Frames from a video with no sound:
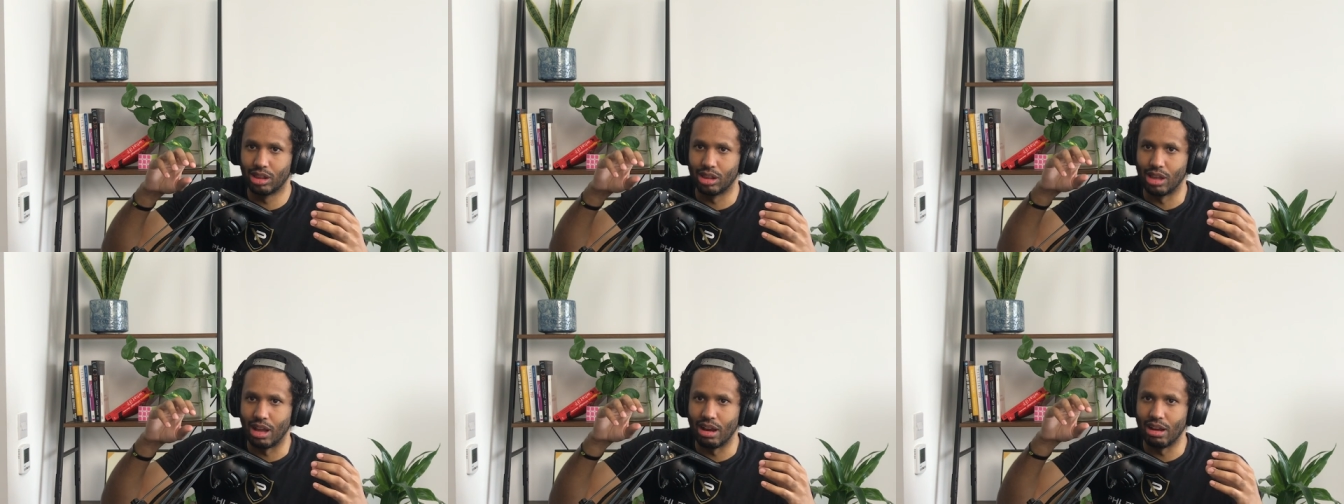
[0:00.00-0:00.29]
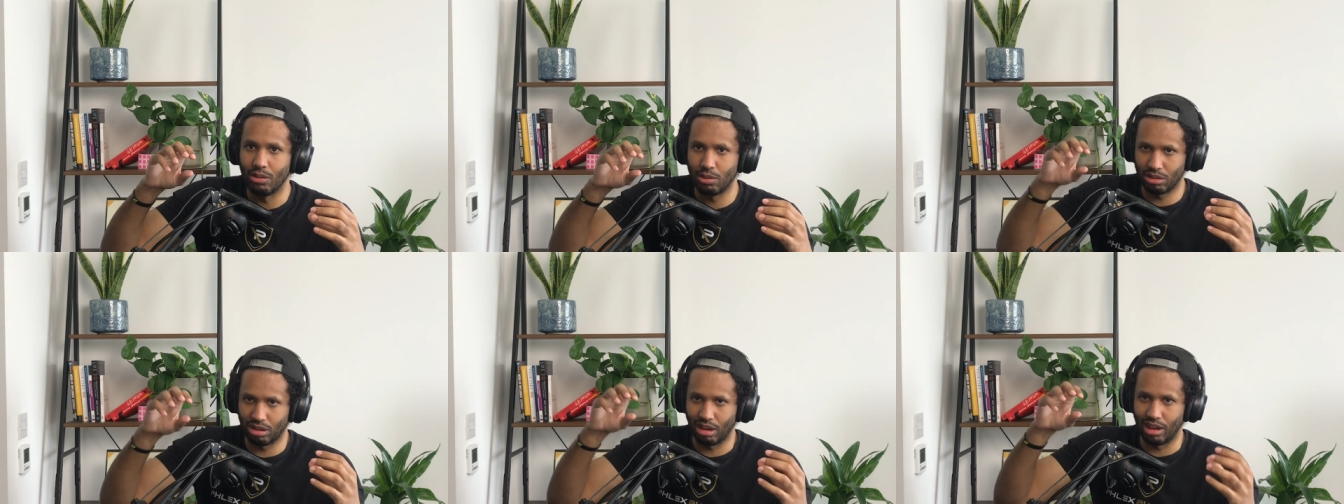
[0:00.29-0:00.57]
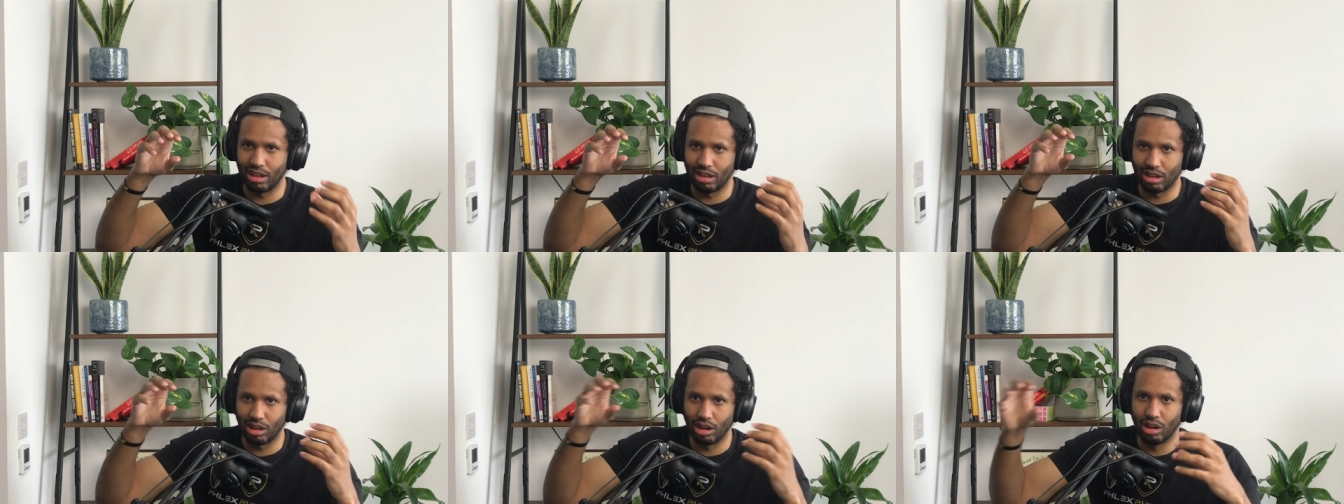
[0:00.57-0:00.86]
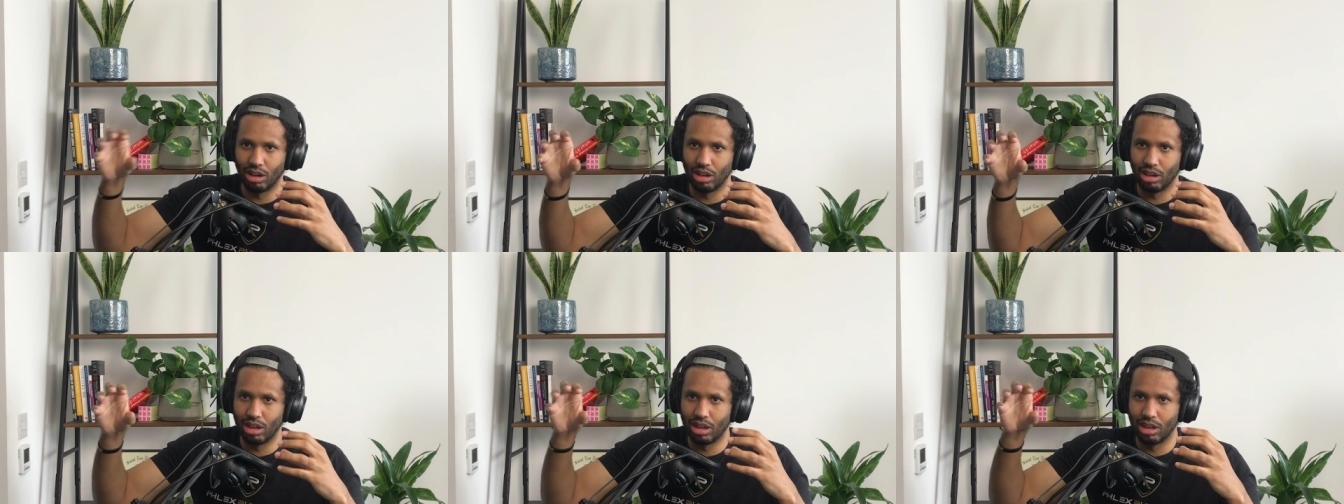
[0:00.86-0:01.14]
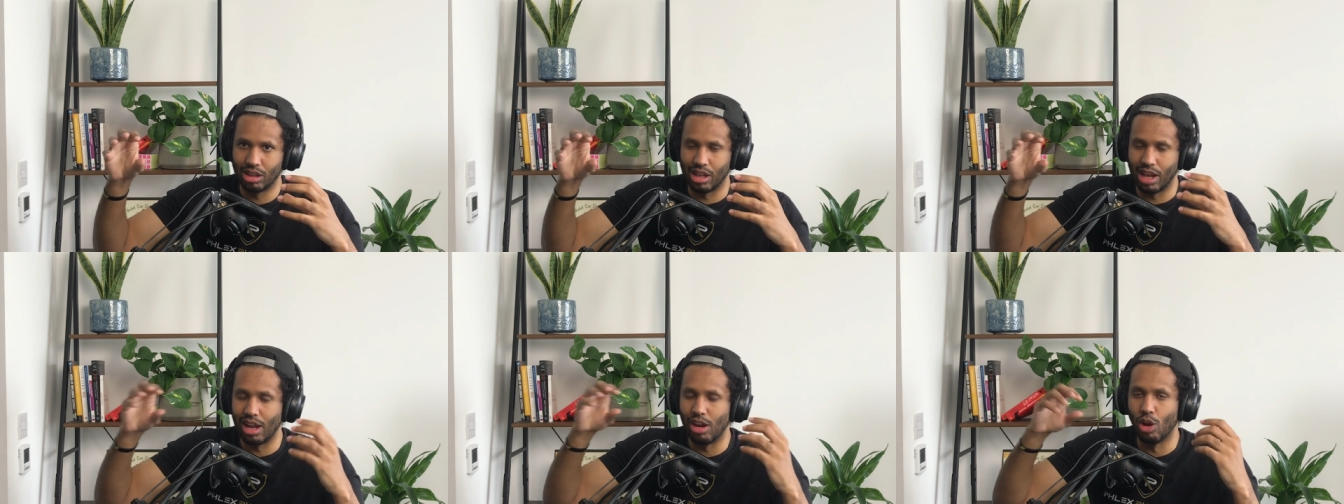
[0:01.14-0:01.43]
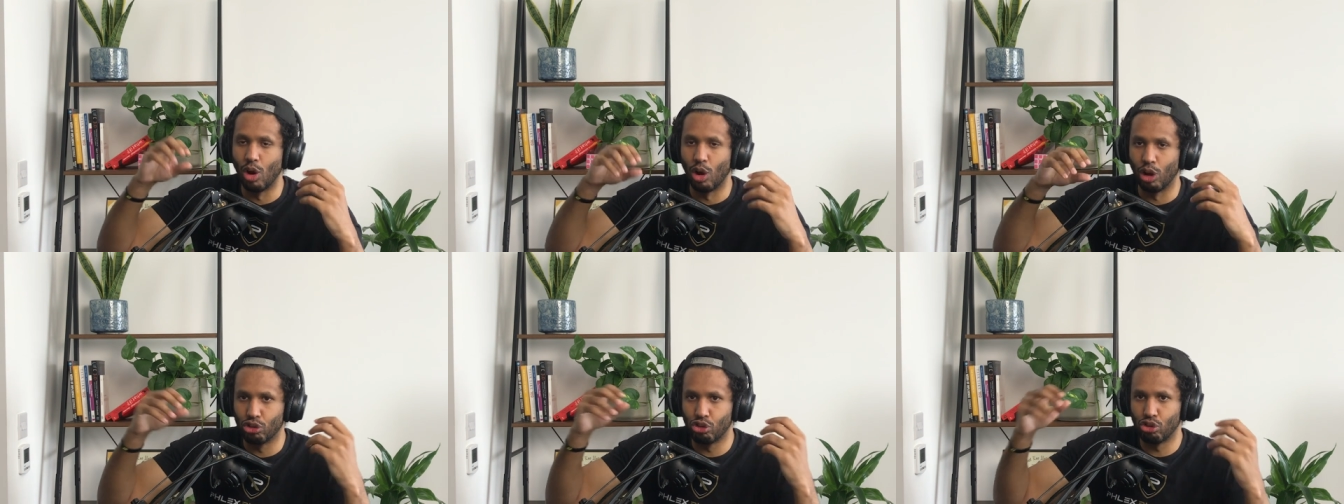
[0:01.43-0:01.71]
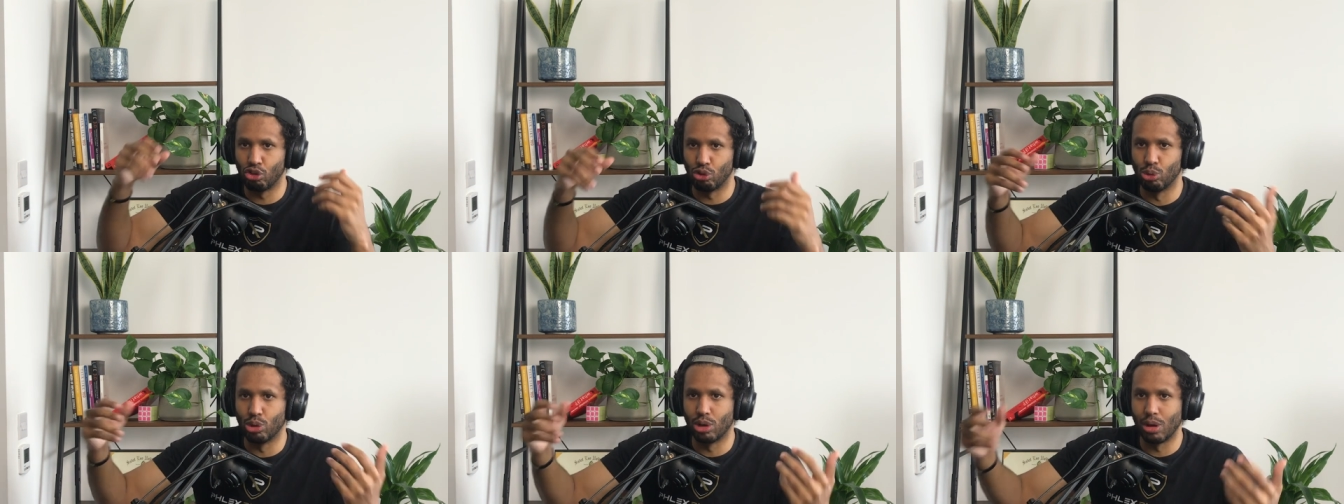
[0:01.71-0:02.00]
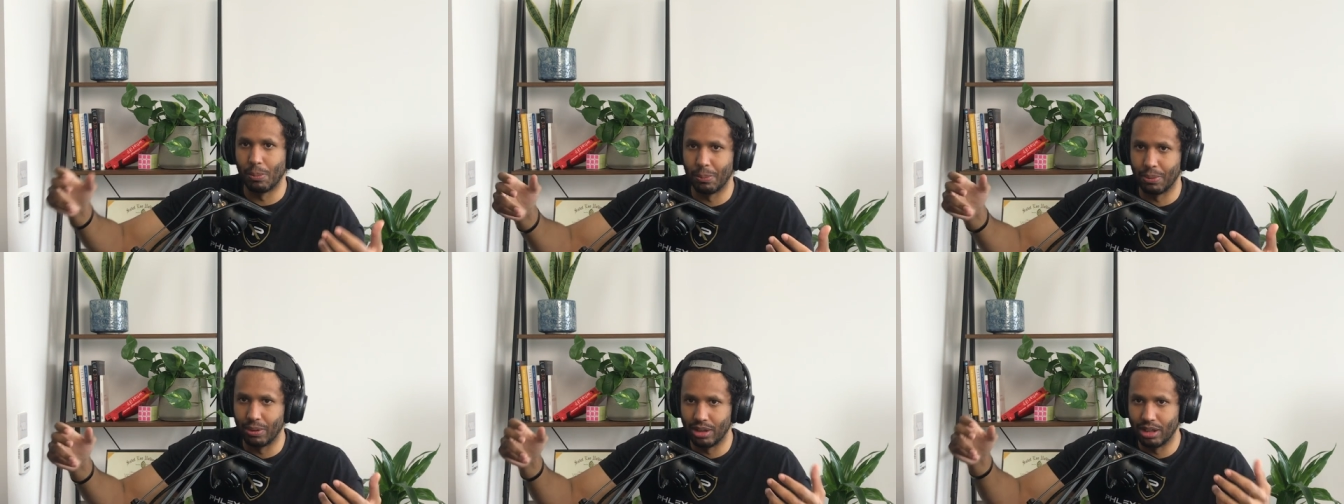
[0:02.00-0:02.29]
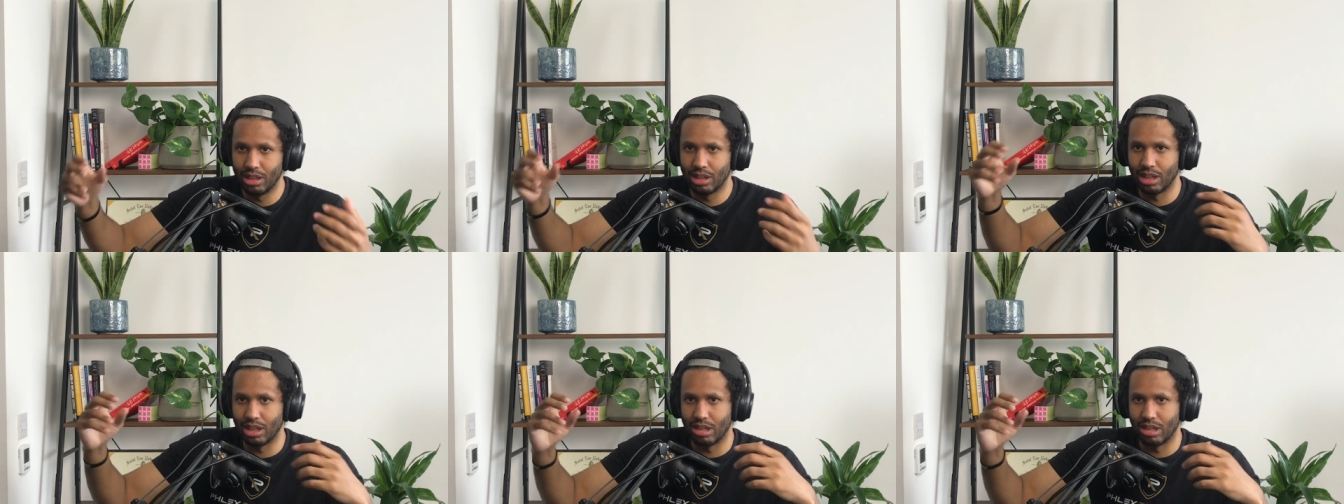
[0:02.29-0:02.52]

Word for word: they take, they're not a shoe company.